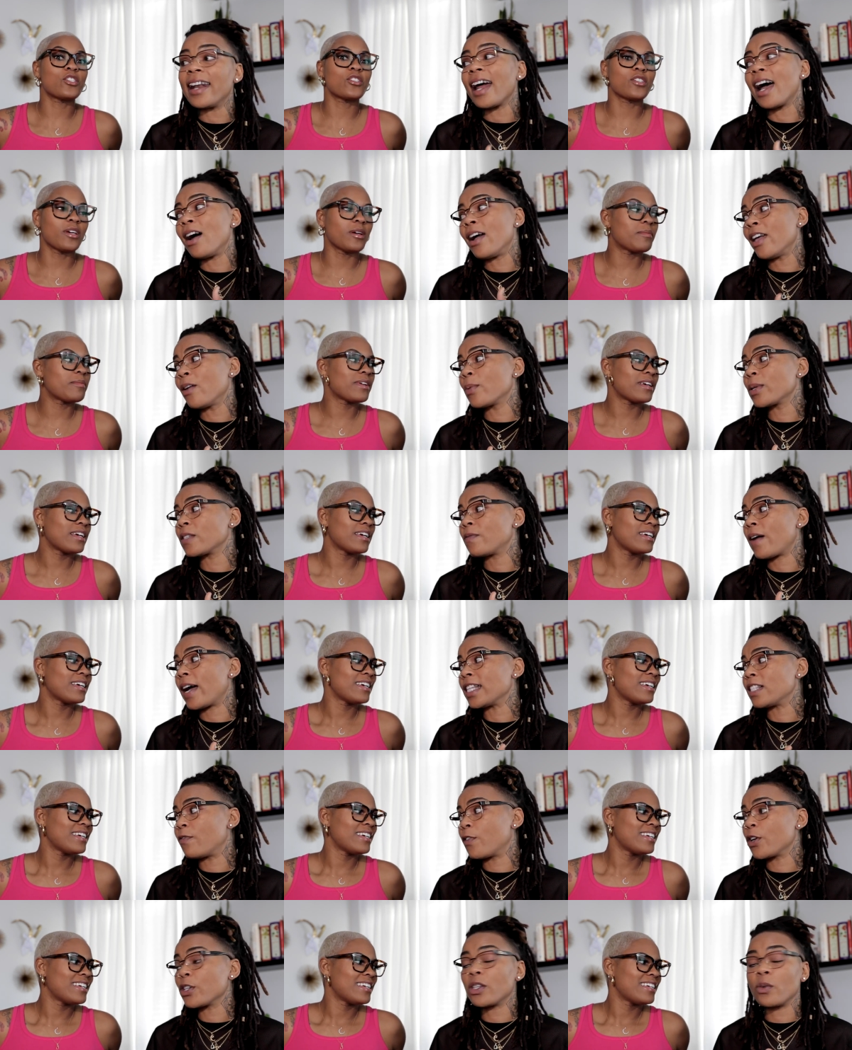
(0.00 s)
Speaker 1: And I, it was
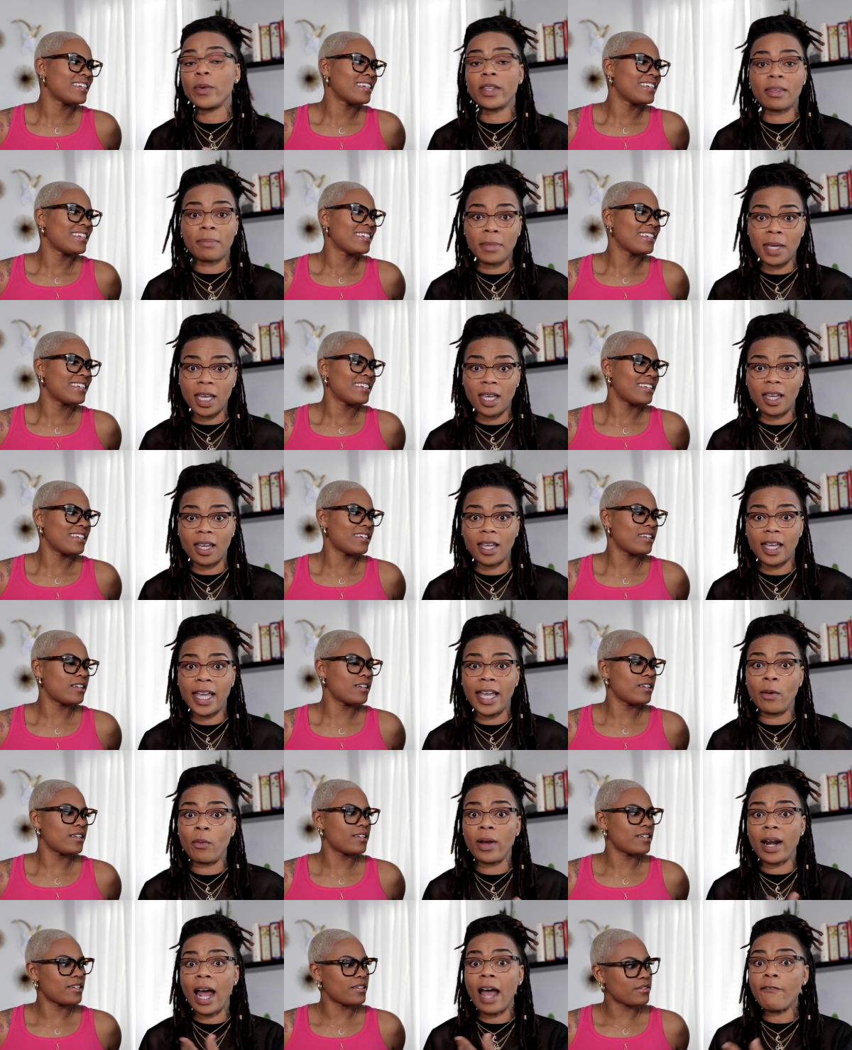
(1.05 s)
vice versa with me.
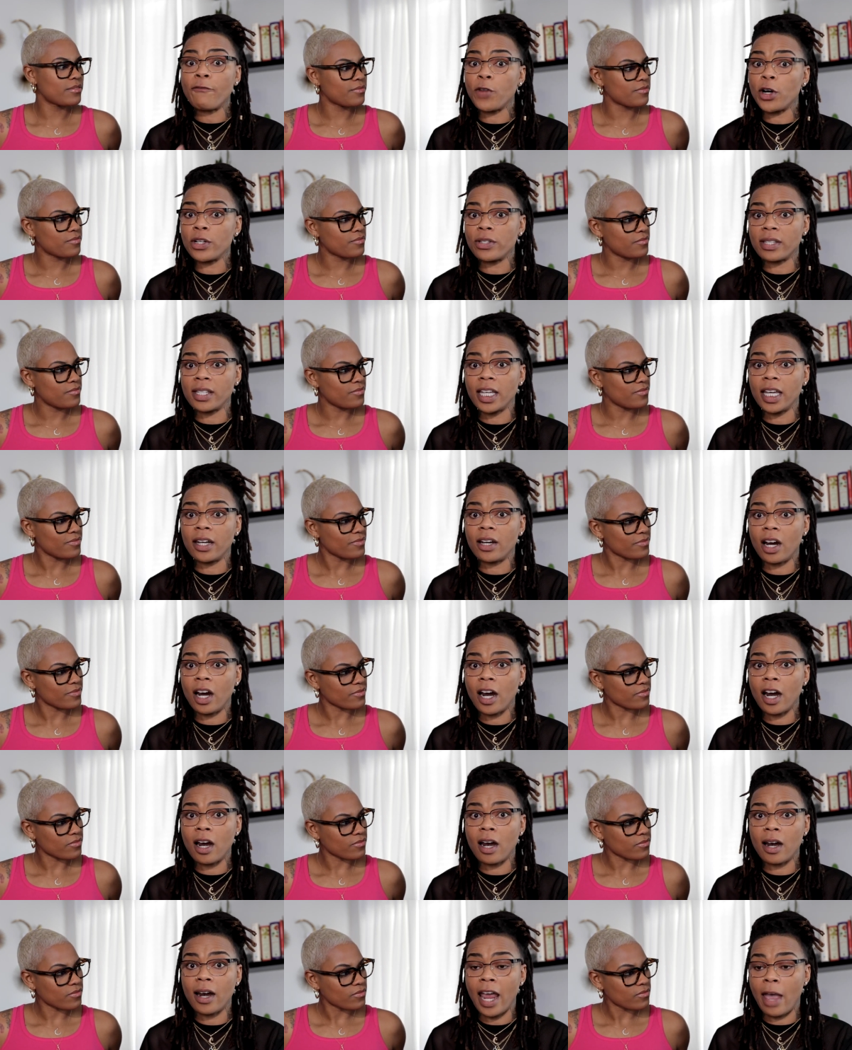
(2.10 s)
And when I first seen
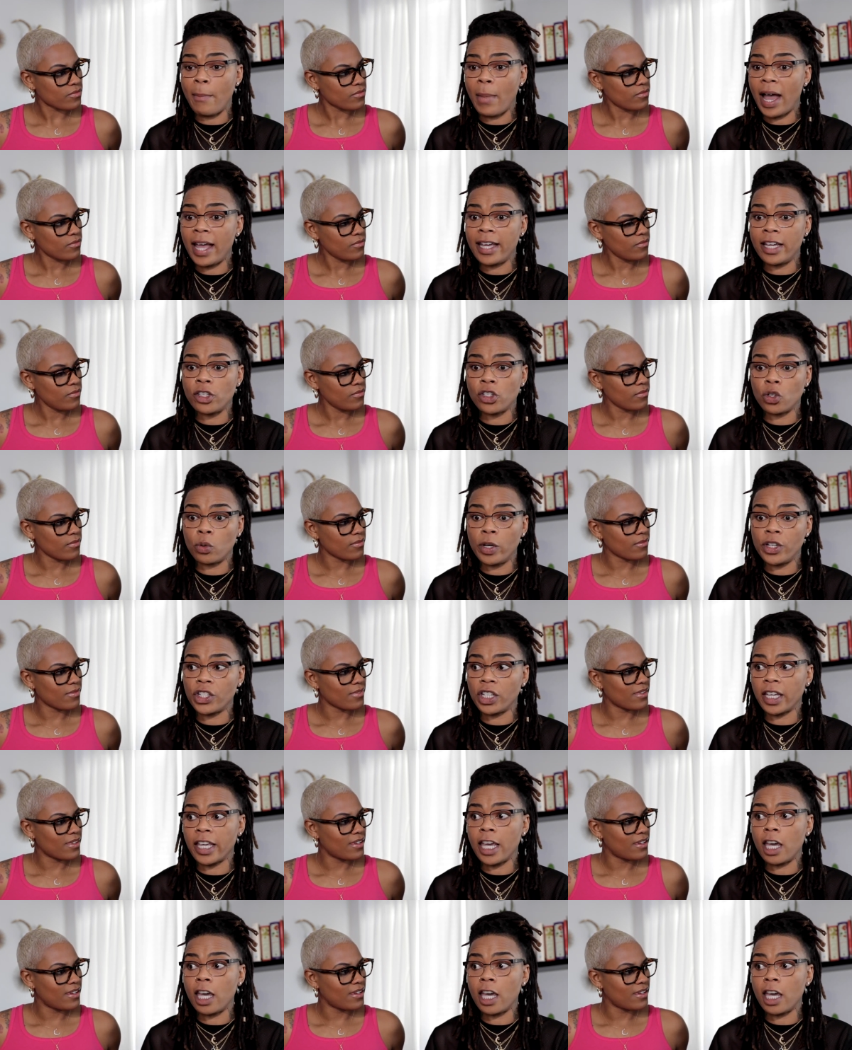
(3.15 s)
her, and my intuition